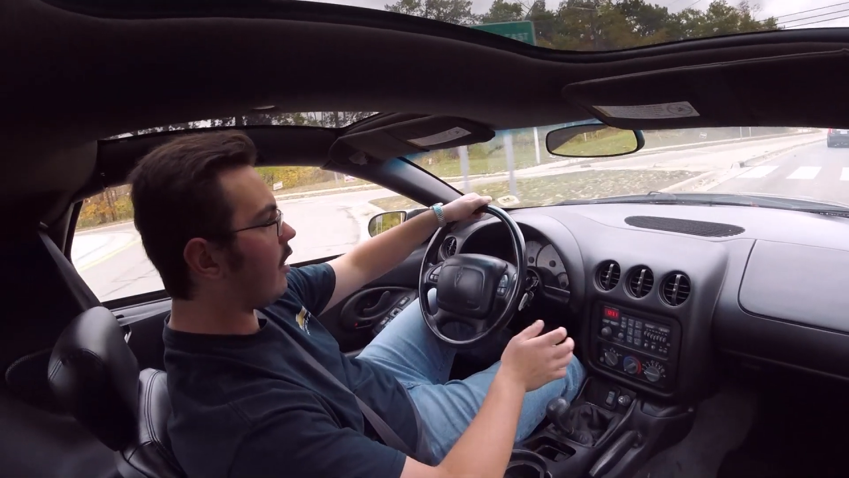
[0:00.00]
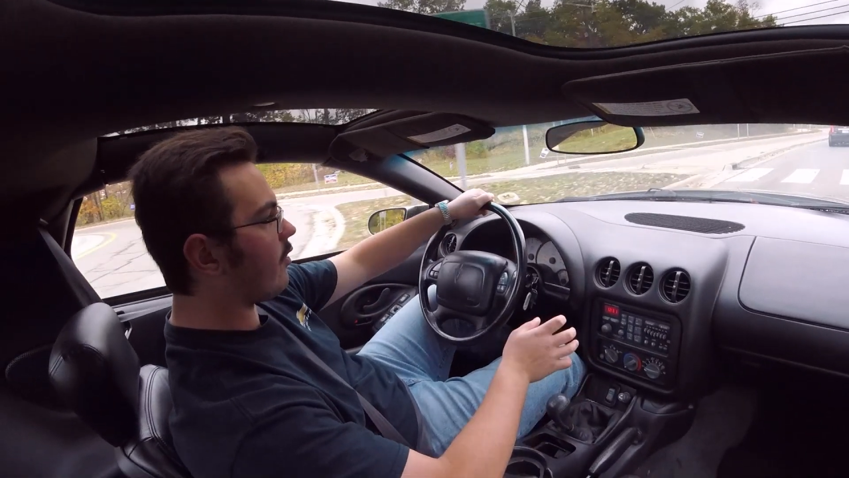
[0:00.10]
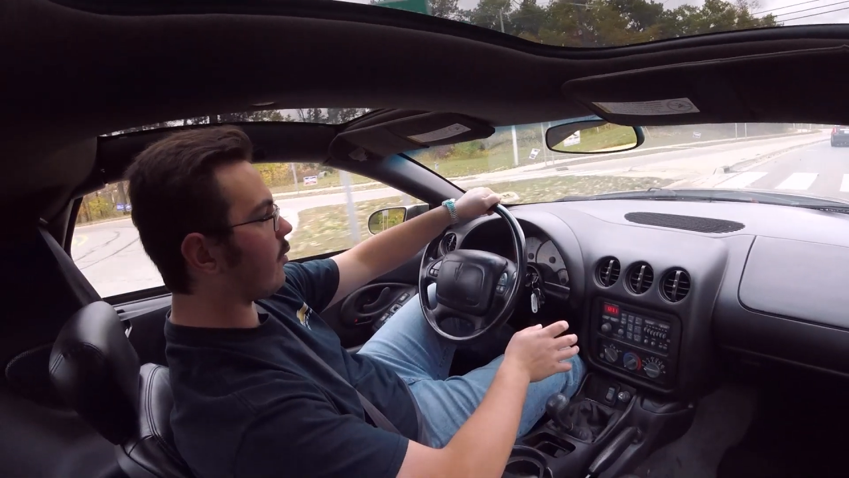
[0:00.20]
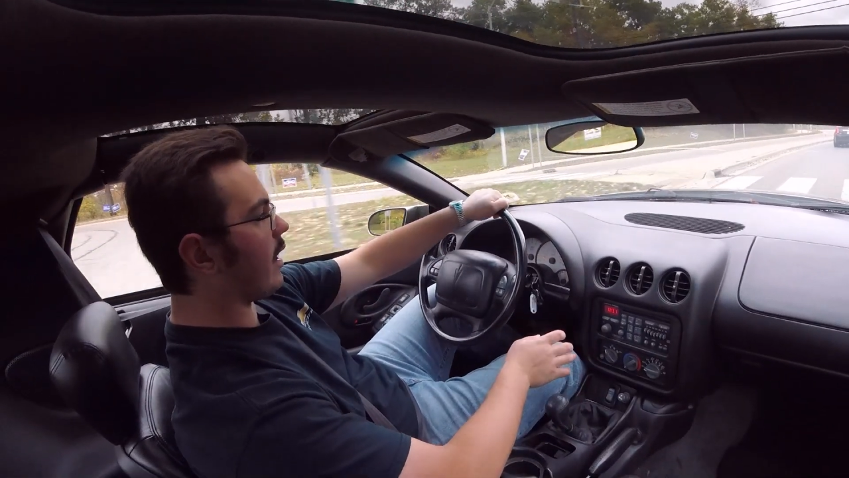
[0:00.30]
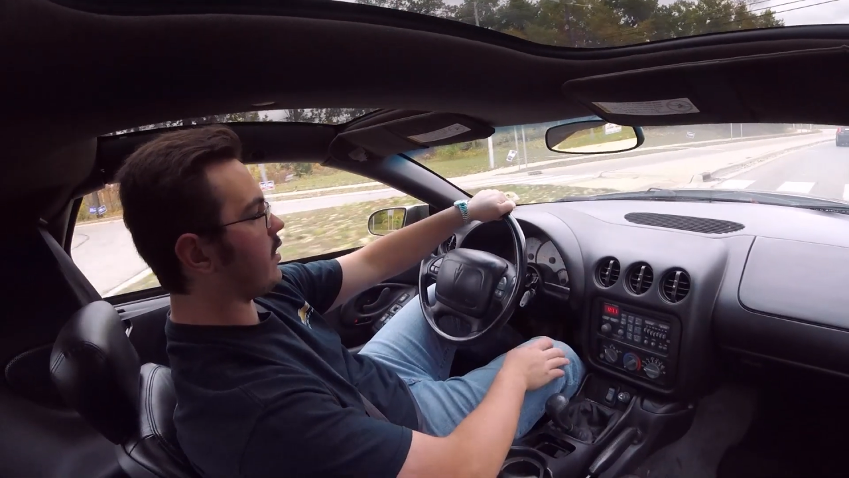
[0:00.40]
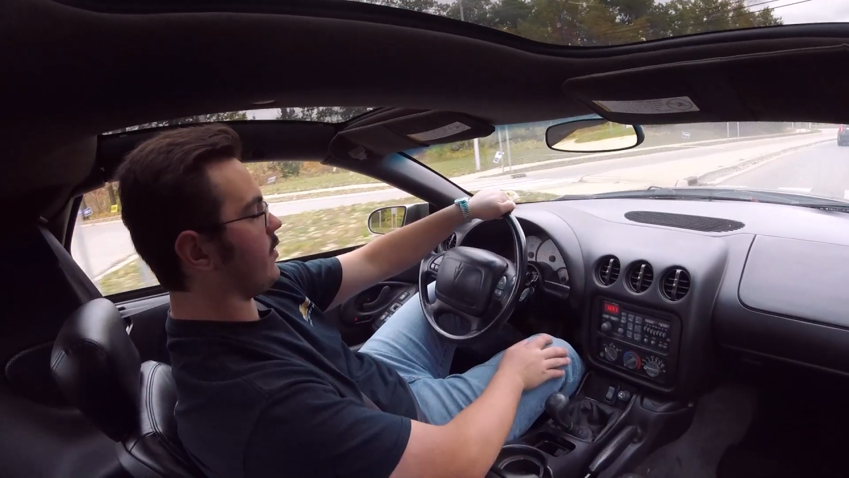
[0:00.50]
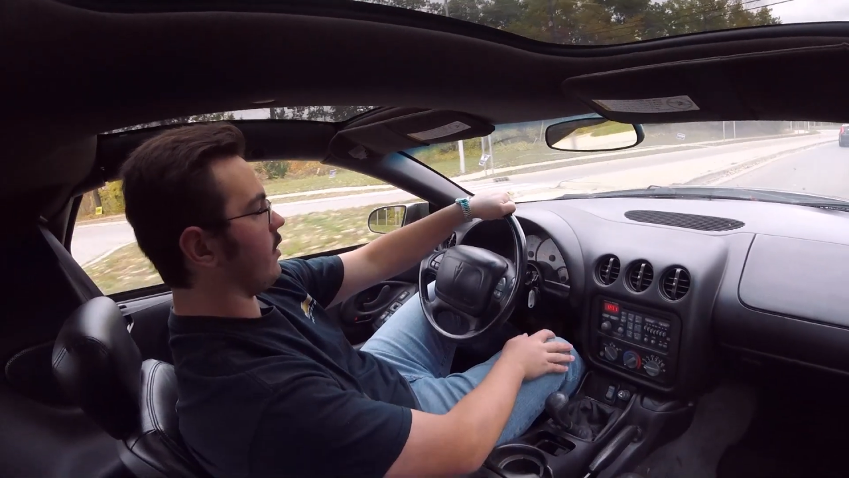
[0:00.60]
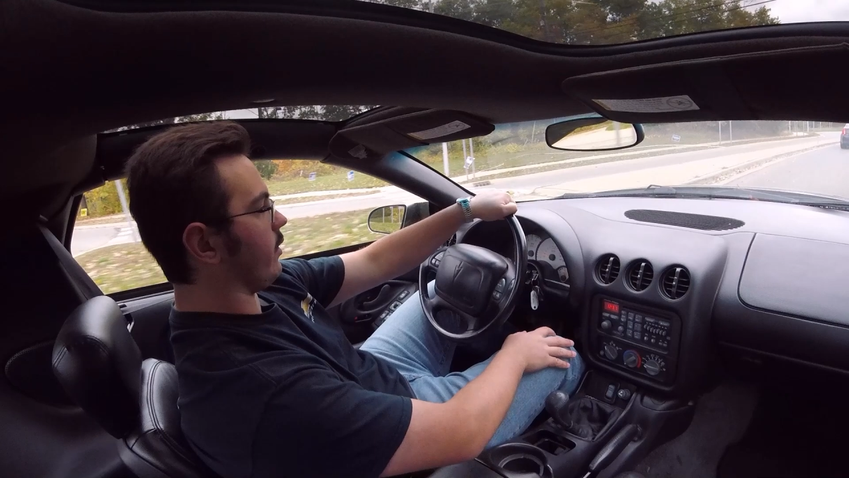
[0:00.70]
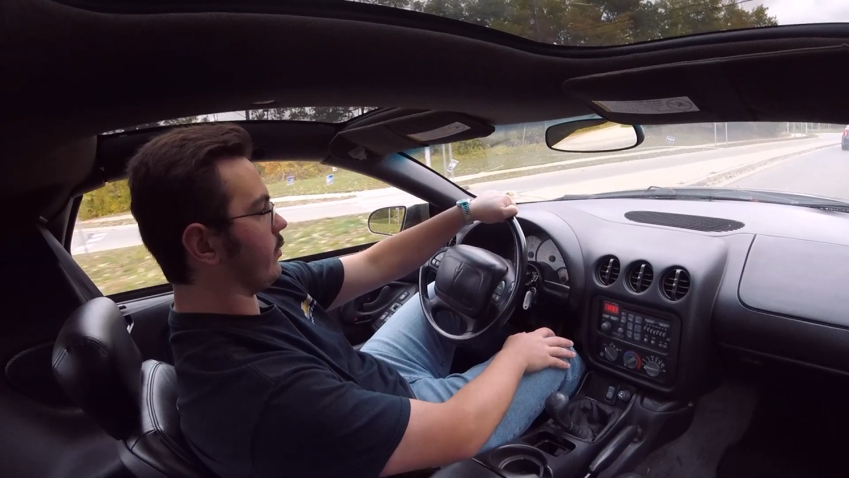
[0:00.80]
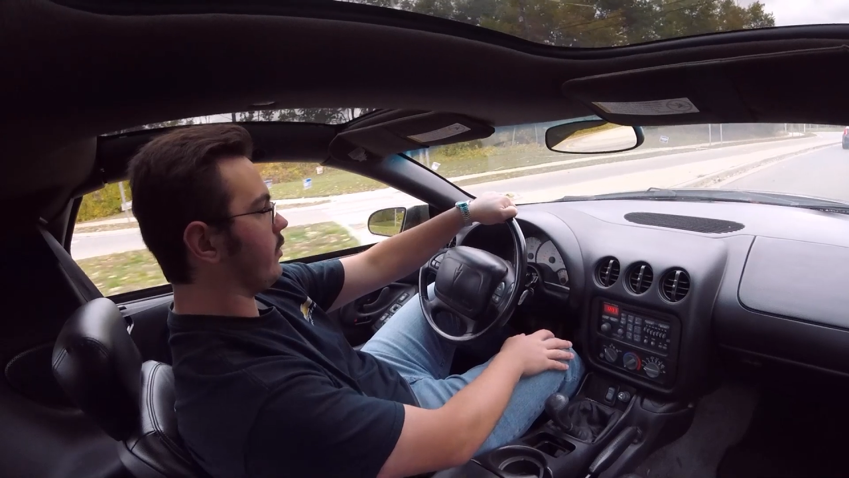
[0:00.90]
the
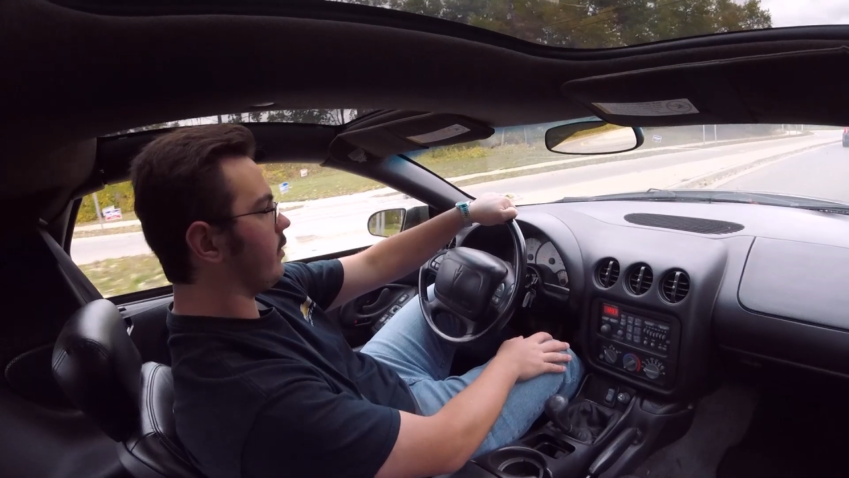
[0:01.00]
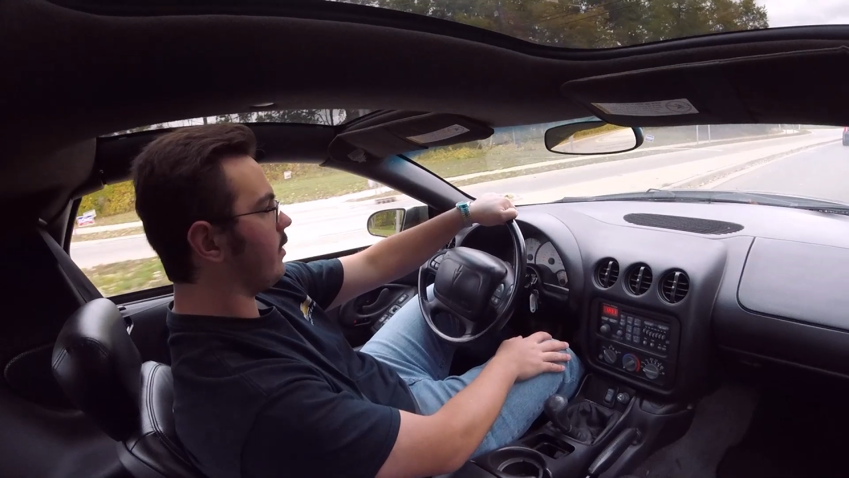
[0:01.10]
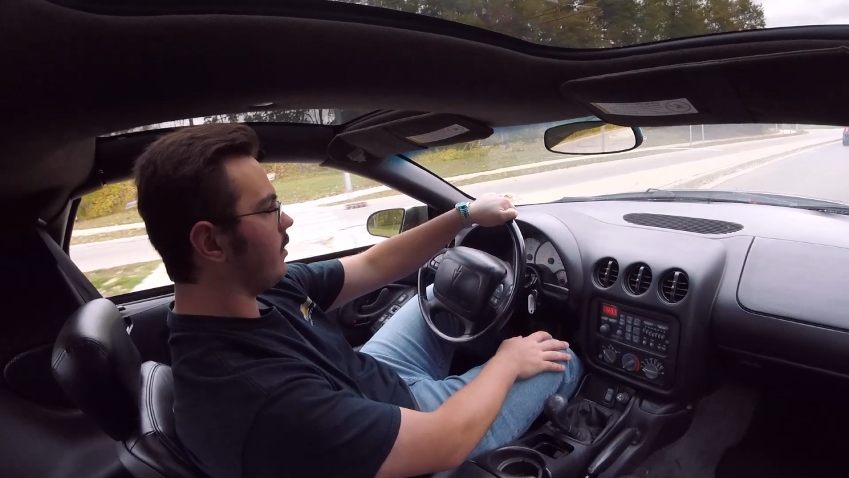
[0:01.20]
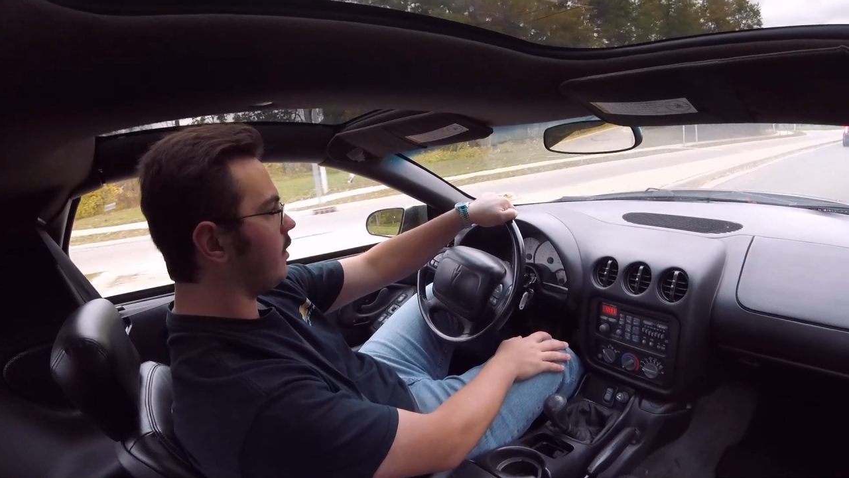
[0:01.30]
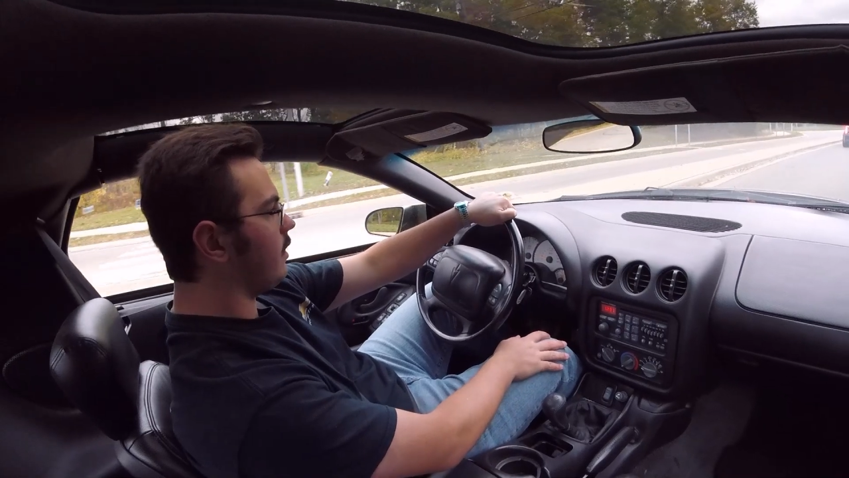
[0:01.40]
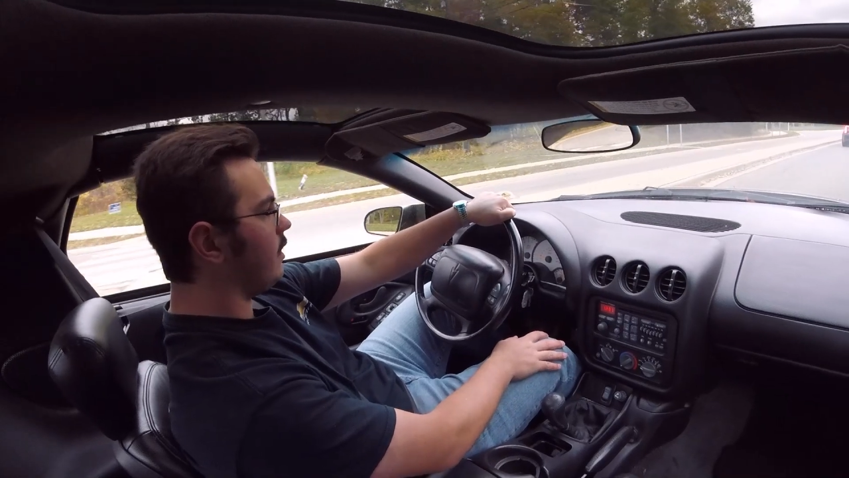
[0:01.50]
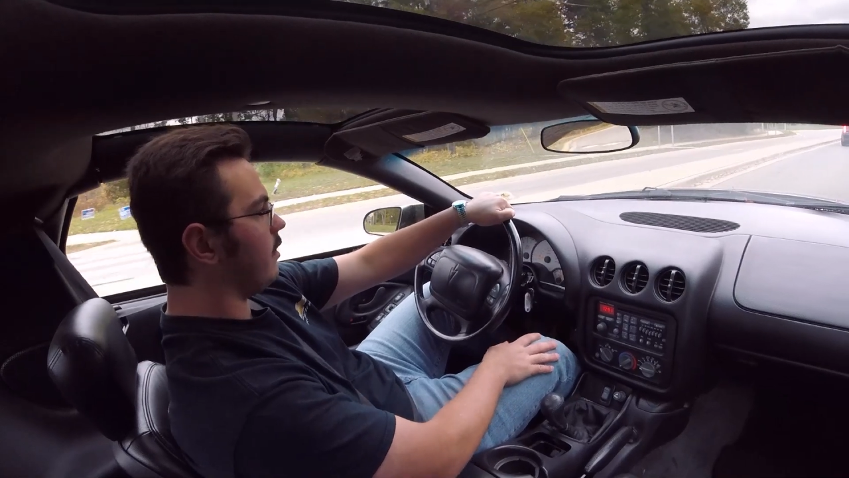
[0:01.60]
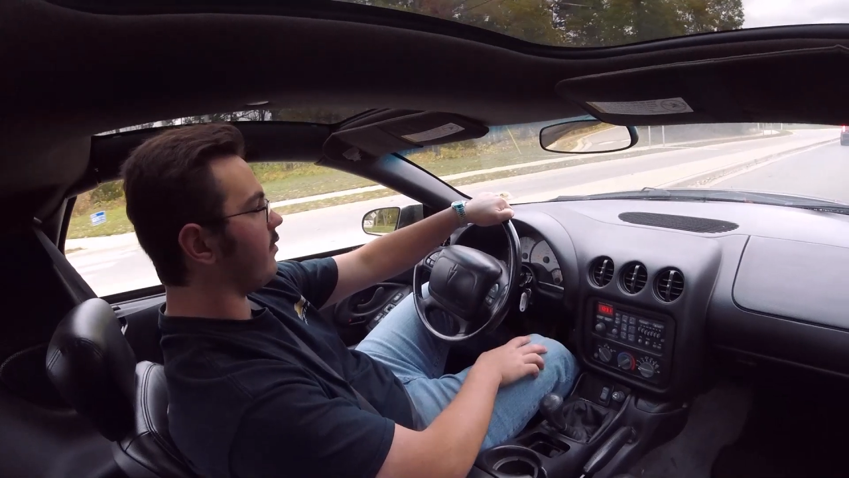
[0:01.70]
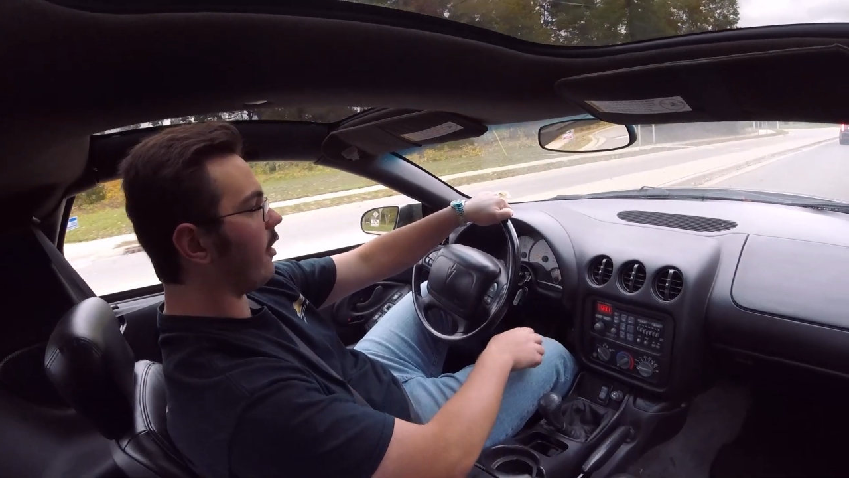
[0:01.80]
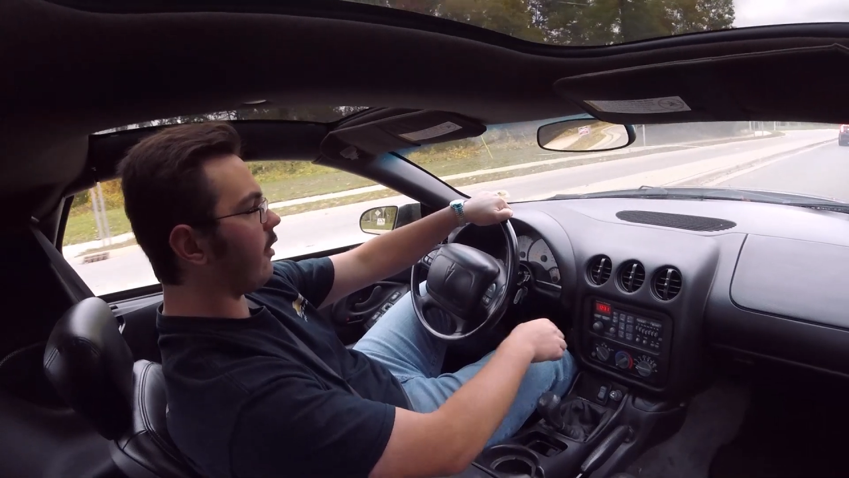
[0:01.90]
ratios.
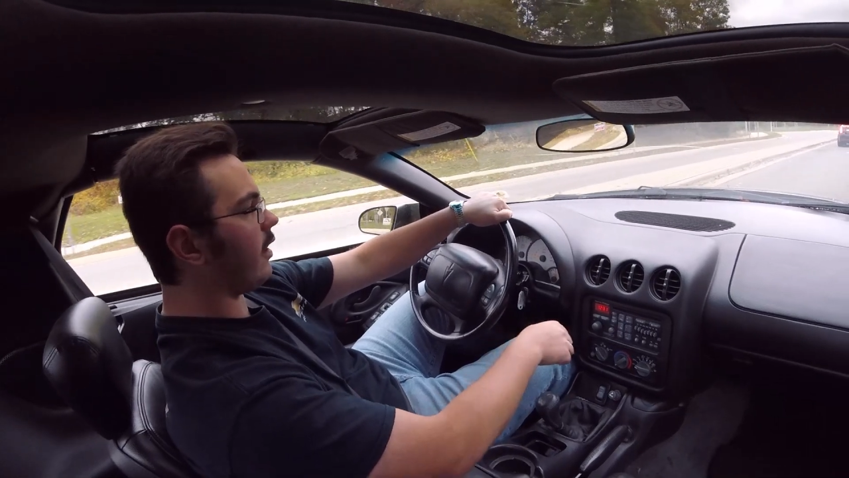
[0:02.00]
Very